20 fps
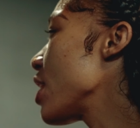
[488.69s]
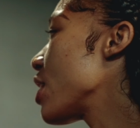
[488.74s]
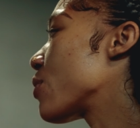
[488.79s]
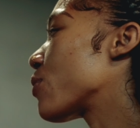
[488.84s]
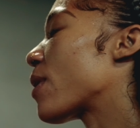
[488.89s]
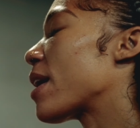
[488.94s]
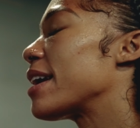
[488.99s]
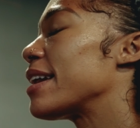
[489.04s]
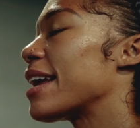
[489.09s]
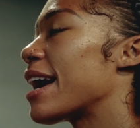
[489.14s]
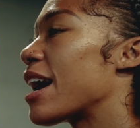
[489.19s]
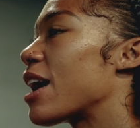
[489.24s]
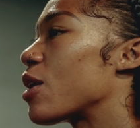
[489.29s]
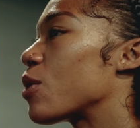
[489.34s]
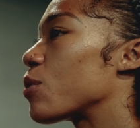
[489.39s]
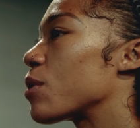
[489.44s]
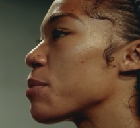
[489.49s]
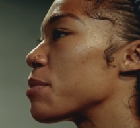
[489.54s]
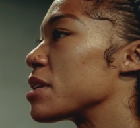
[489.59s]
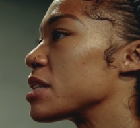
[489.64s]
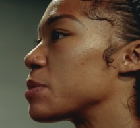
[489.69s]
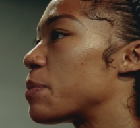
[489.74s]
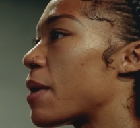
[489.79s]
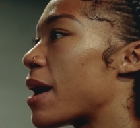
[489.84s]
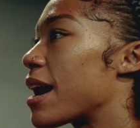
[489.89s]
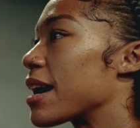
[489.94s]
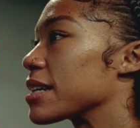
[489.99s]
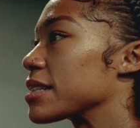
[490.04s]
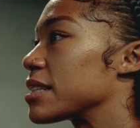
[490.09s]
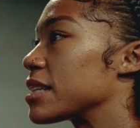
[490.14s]
Right now, women's
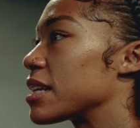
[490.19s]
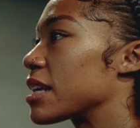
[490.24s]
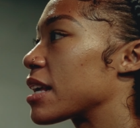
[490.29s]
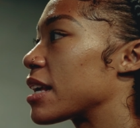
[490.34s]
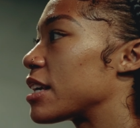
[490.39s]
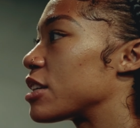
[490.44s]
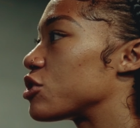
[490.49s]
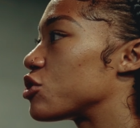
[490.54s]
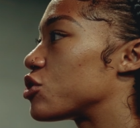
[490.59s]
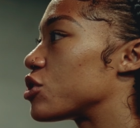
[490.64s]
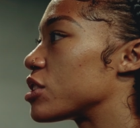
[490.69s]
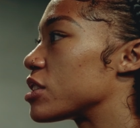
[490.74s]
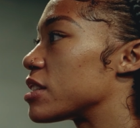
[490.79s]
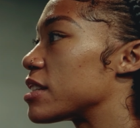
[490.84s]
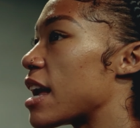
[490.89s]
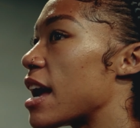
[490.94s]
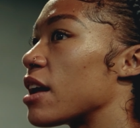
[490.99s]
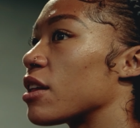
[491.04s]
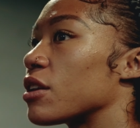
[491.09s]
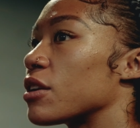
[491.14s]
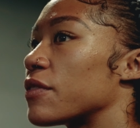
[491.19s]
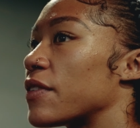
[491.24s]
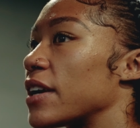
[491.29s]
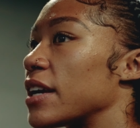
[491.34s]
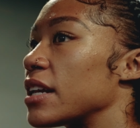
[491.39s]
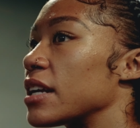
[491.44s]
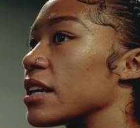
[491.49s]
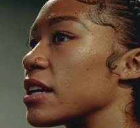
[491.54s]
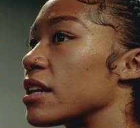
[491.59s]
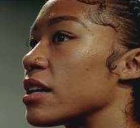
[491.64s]
boxing has just
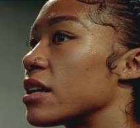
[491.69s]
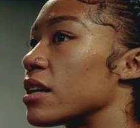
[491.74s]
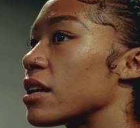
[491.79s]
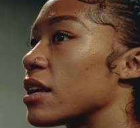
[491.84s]
elevated,